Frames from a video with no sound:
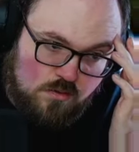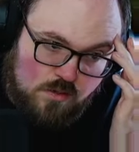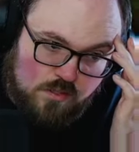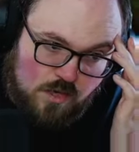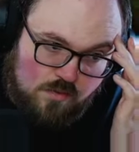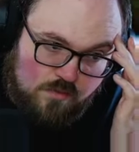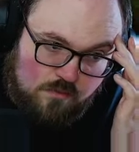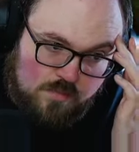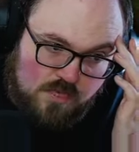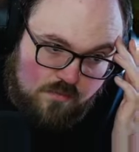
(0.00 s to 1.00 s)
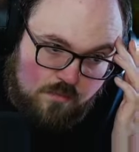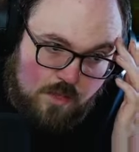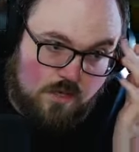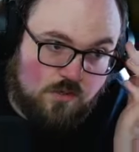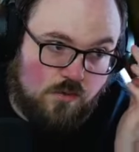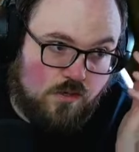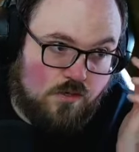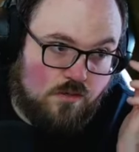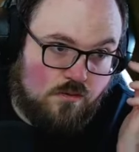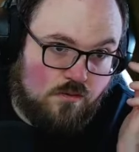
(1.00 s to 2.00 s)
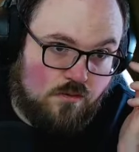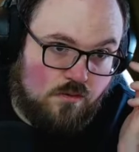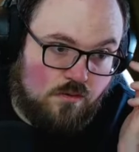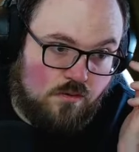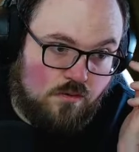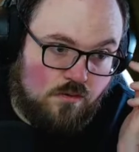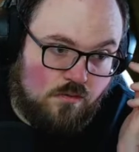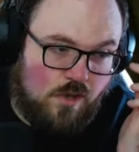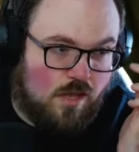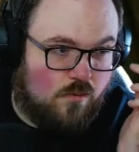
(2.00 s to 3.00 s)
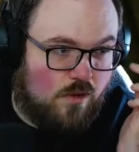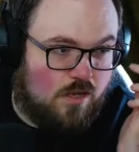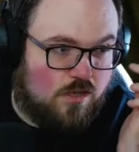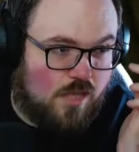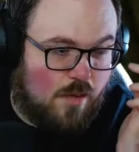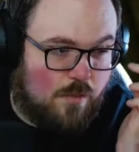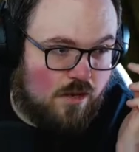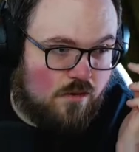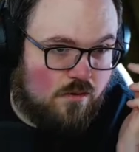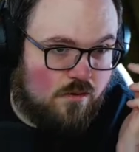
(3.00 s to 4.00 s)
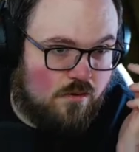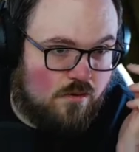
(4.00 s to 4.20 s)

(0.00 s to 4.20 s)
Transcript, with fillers: Because I don't have a 7th Manosaurus. Wait, what just happened?